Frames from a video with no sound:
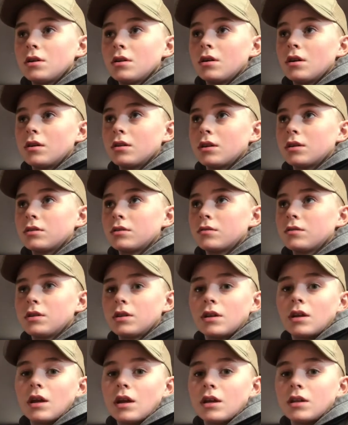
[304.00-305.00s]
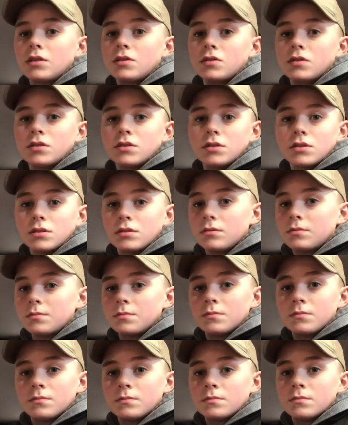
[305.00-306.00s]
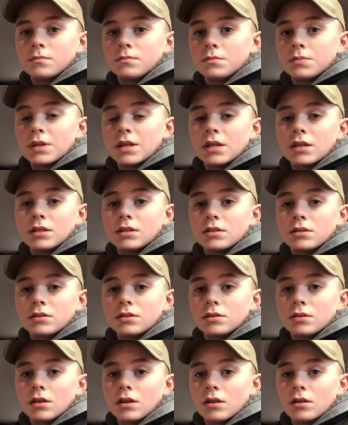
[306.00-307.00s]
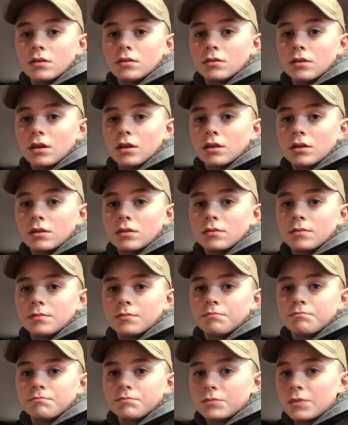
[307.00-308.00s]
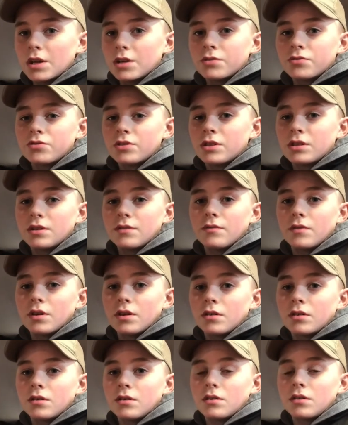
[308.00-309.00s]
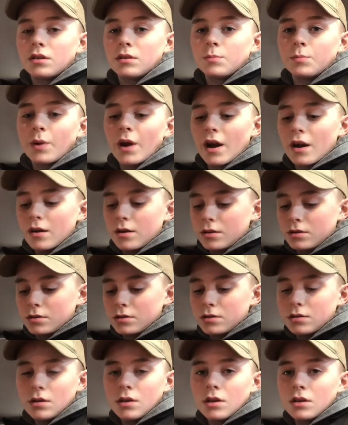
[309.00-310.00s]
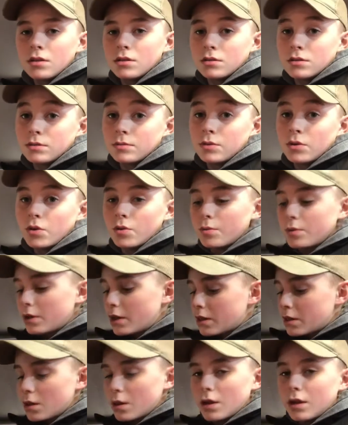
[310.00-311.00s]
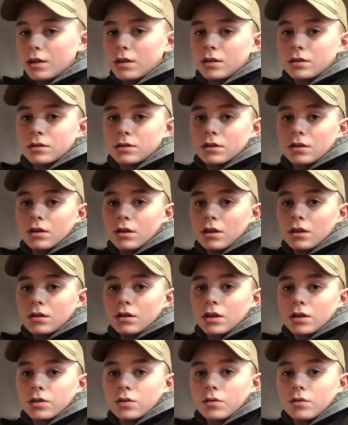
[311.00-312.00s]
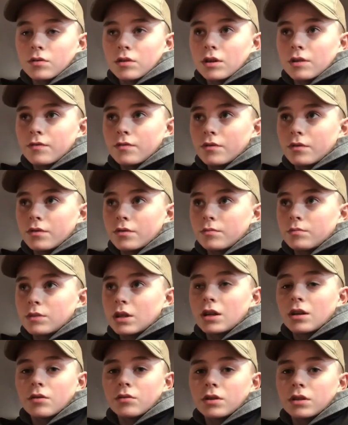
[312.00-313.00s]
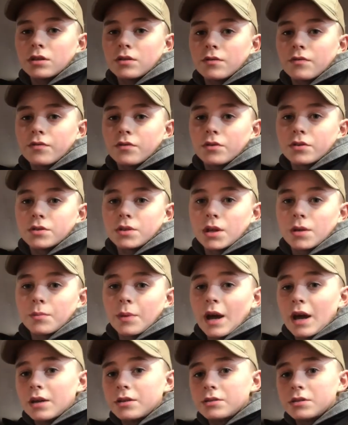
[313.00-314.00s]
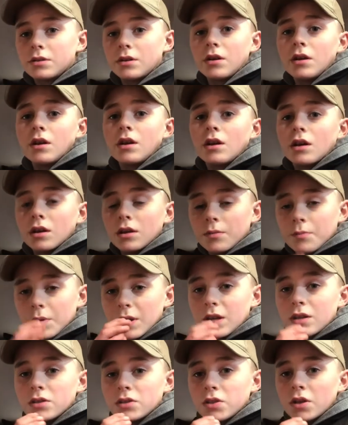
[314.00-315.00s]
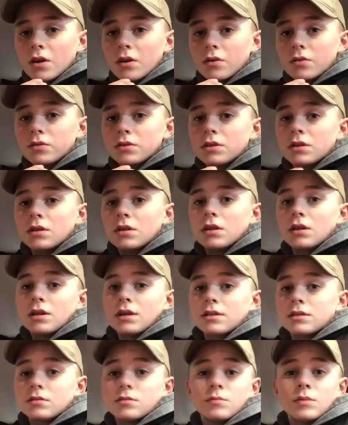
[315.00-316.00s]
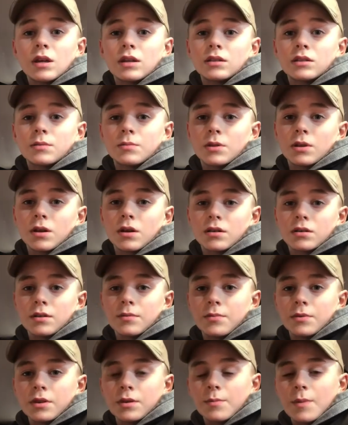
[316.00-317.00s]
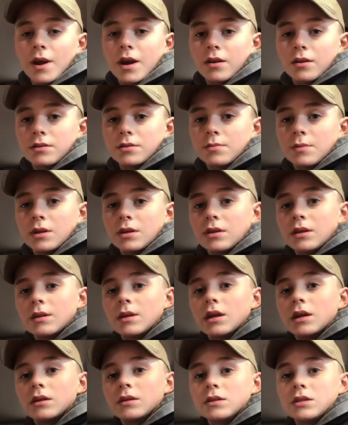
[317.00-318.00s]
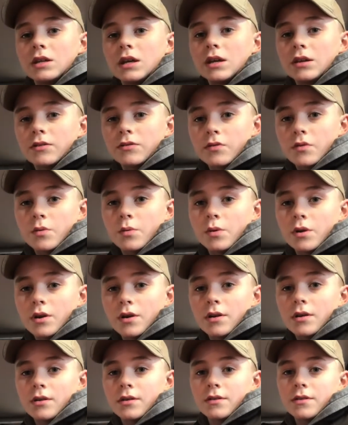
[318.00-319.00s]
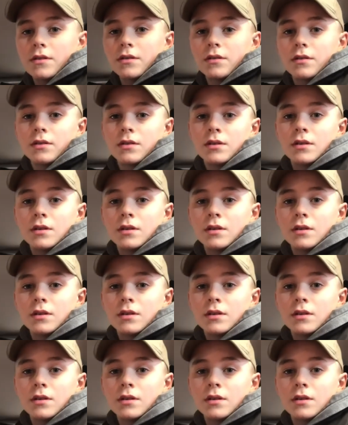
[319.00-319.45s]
are like they're in cages, and pigs are like not treated very good in barns. Normally the lighting's not too great for them. They don't get to forage on pasture, and a pig's nose isn't meant to be locked up in a barn. It's meant to like dig through earth and